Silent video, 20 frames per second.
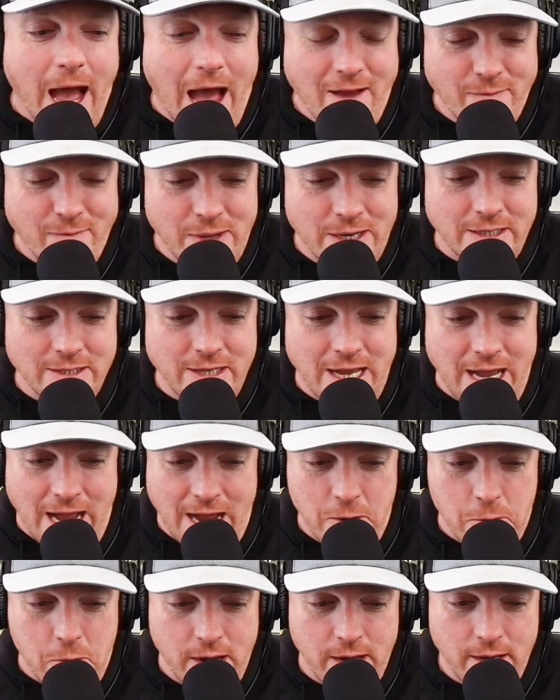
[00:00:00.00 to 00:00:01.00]
I've been on the
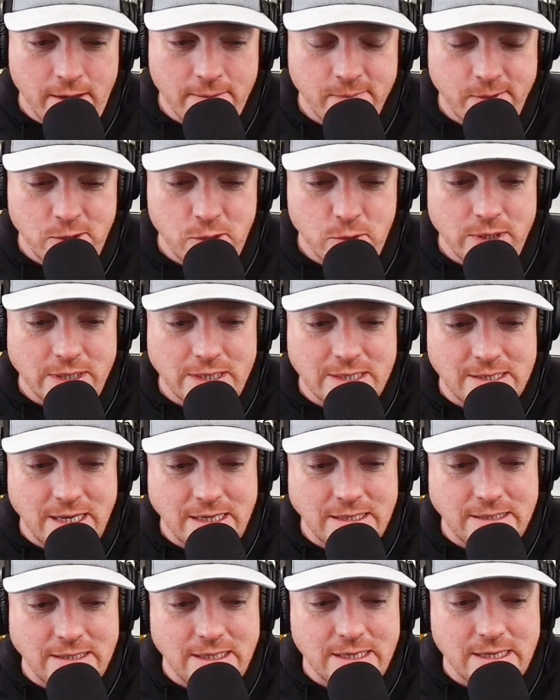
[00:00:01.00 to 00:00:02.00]
highway doing
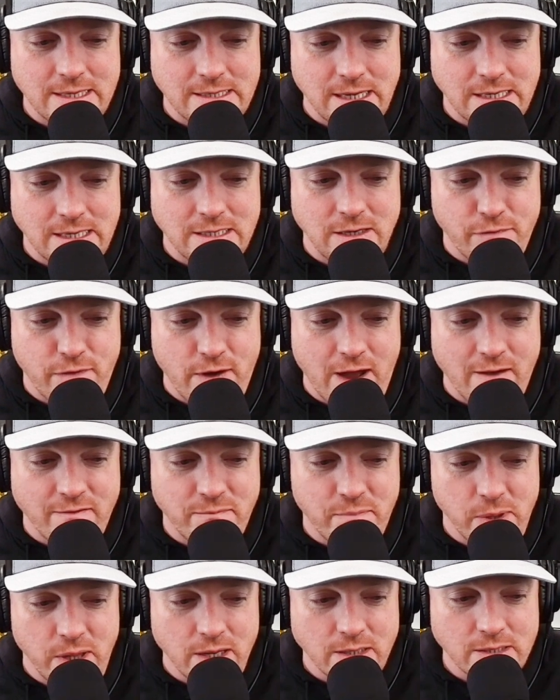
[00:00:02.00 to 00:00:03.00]
60 to
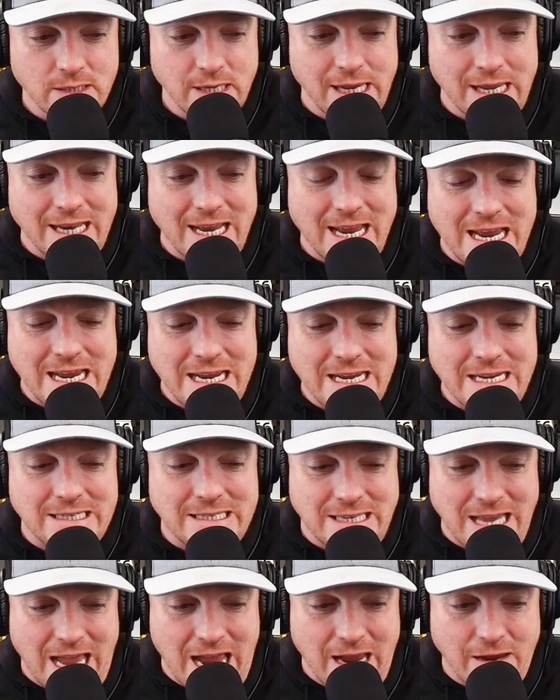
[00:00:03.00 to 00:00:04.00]
65 plus in
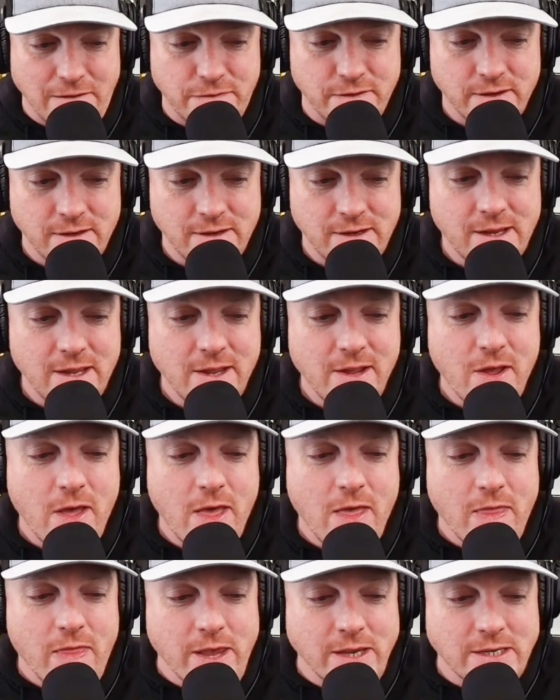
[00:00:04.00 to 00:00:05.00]
e-save.
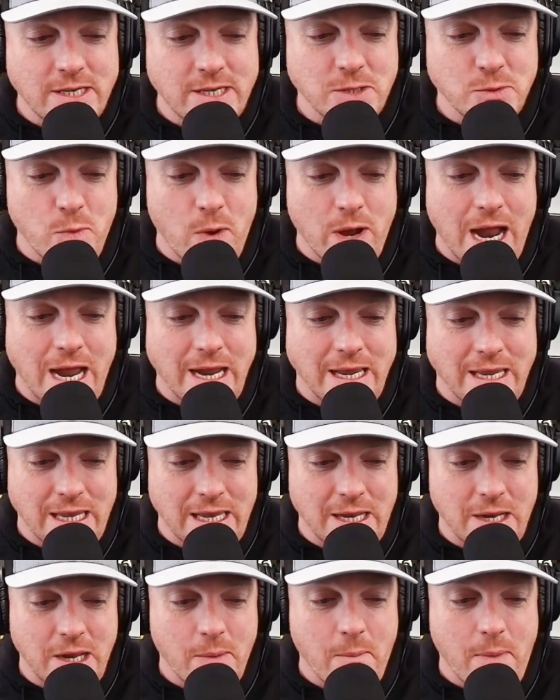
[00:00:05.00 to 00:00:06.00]
This is what I
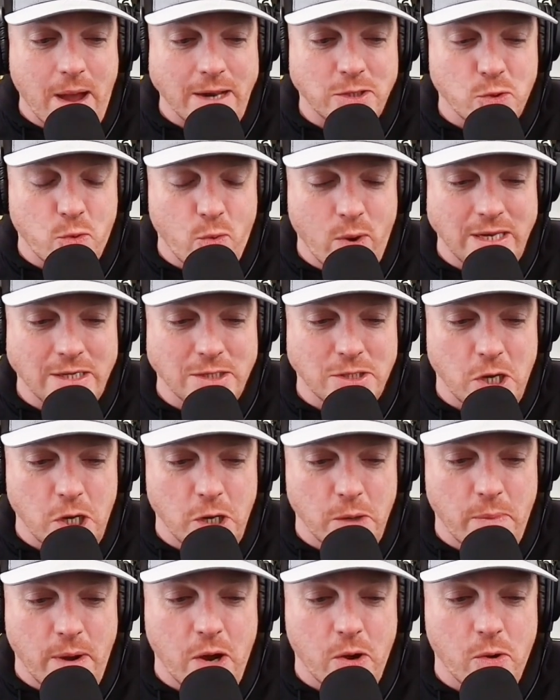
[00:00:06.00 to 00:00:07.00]
get, my twin
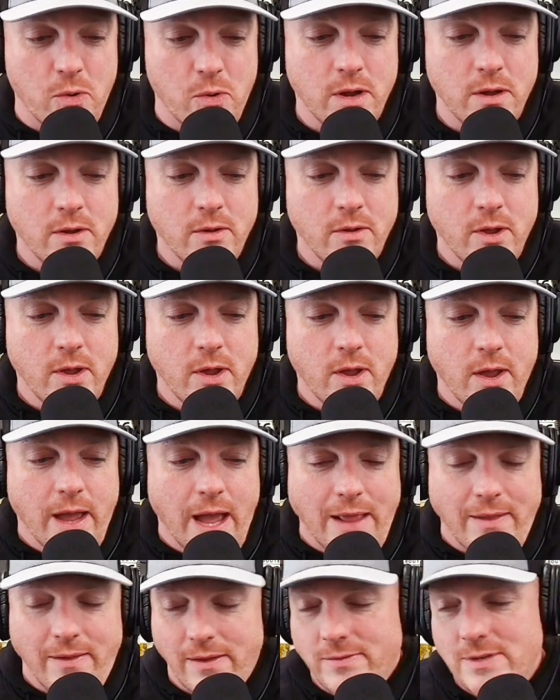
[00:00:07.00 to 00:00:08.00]
turbo,"
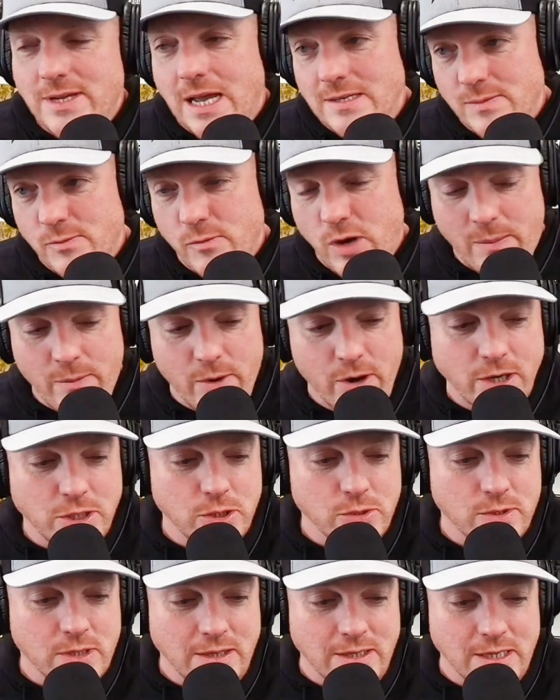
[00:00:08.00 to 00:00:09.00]
and he's got some grammar
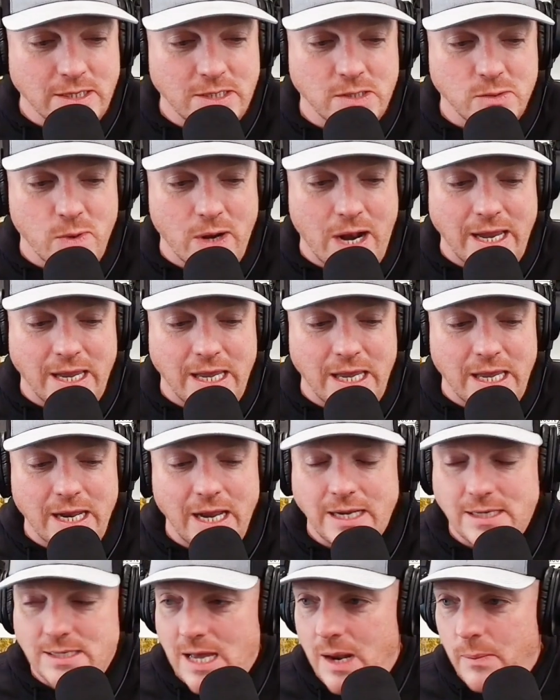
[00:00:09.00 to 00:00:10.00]
issues. "This is what I get,"
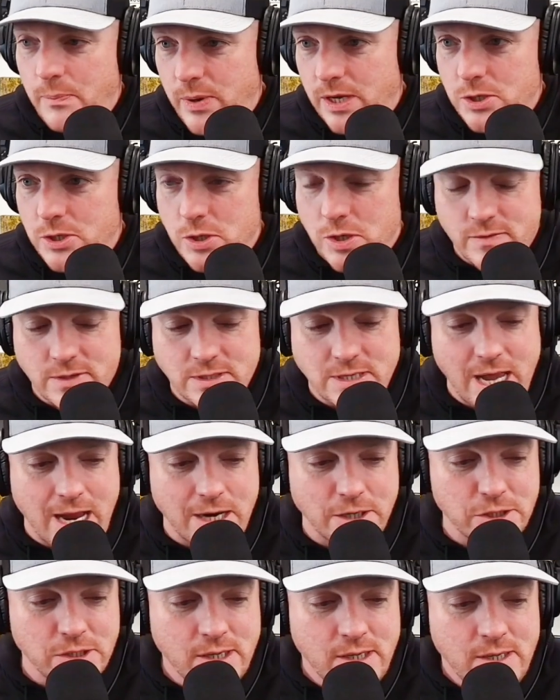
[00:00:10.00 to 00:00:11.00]
and he's got a picture of his
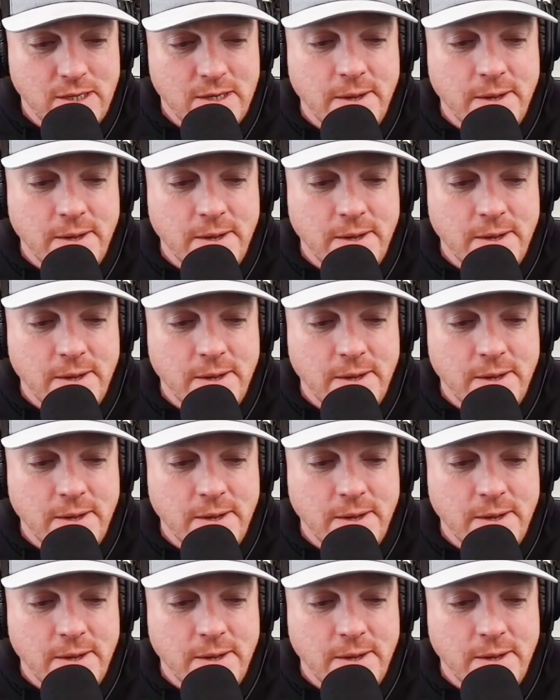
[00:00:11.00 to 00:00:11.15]
dash.